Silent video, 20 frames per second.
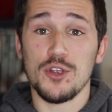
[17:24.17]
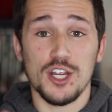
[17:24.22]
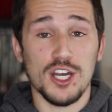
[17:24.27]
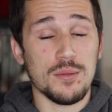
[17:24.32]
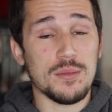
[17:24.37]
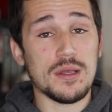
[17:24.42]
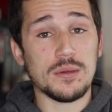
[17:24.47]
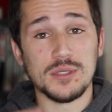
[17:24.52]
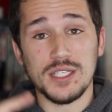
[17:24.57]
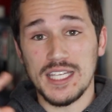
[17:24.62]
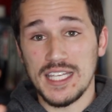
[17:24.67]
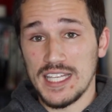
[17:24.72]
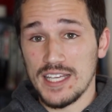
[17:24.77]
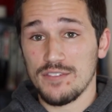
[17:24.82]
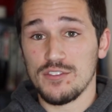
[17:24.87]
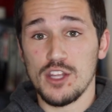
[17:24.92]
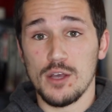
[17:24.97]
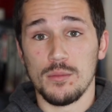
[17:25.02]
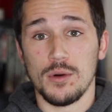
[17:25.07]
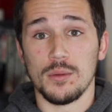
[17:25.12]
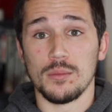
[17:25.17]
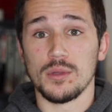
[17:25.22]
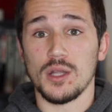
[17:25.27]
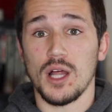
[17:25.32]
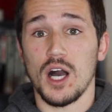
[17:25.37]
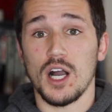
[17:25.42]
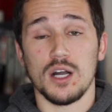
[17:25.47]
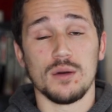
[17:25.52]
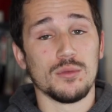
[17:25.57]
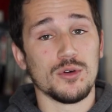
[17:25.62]
You're going to be able to give them
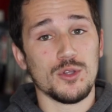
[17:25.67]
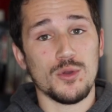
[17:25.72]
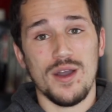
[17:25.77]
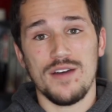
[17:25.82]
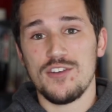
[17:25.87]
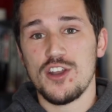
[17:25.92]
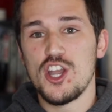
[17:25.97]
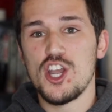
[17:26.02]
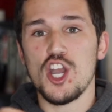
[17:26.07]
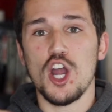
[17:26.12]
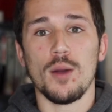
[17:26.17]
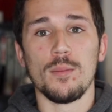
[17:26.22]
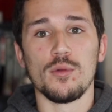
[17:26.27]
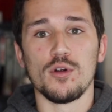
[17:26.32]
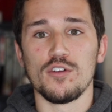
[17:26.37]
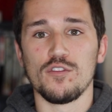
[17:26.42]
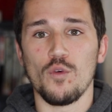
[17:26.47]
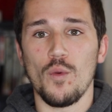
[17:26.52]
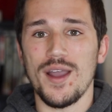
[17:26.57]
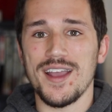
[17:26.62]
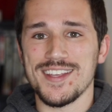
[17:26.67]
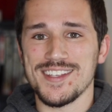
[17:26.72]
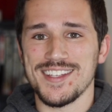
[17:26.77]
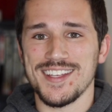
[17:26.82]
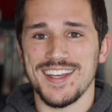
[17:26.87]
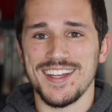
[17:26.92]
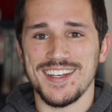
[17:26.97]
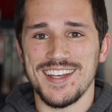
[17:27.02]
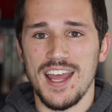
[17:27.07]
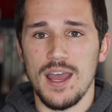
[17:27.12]
unblockable. You have a number of ways
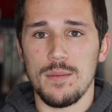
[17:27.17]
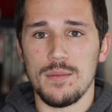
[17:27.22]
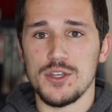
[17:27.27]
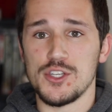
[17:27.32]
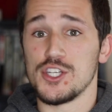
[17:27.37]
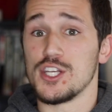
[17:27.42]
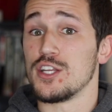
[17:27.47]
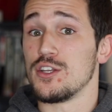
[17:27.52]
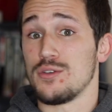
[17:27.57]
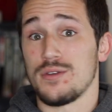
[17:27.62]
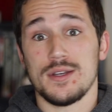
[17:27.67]
to get damage in.